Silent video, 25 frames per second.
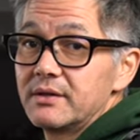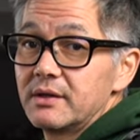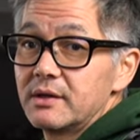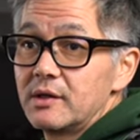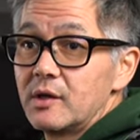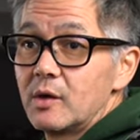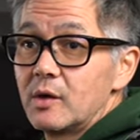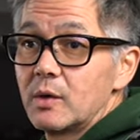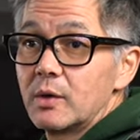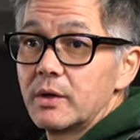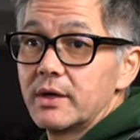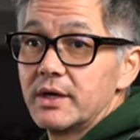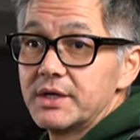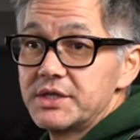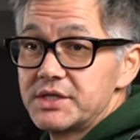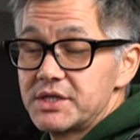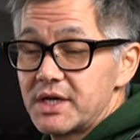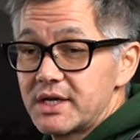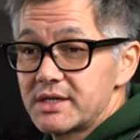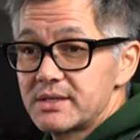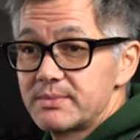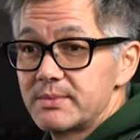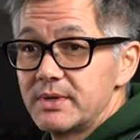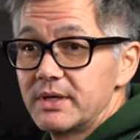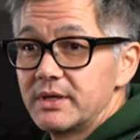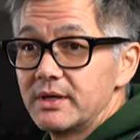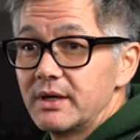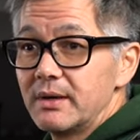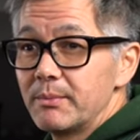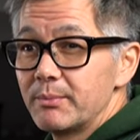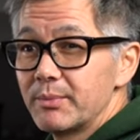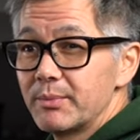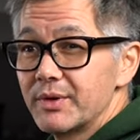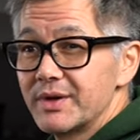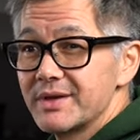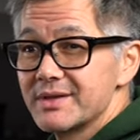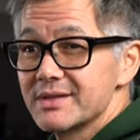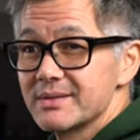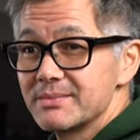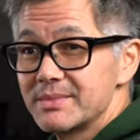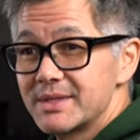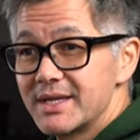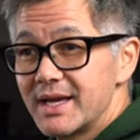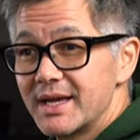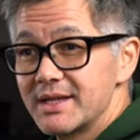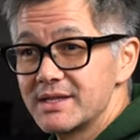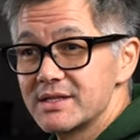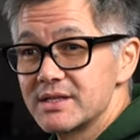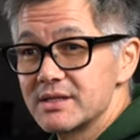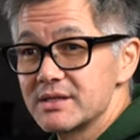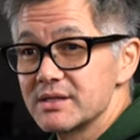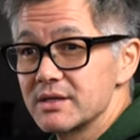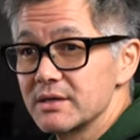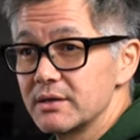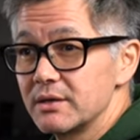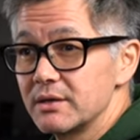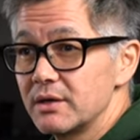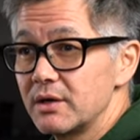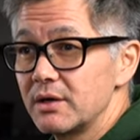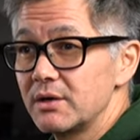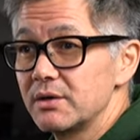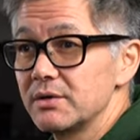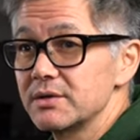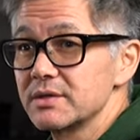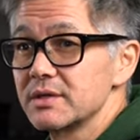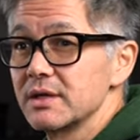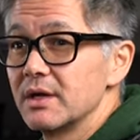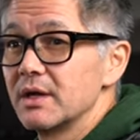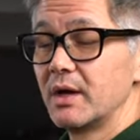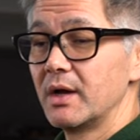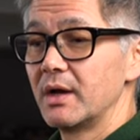the lower adjustment and bring some tension to those.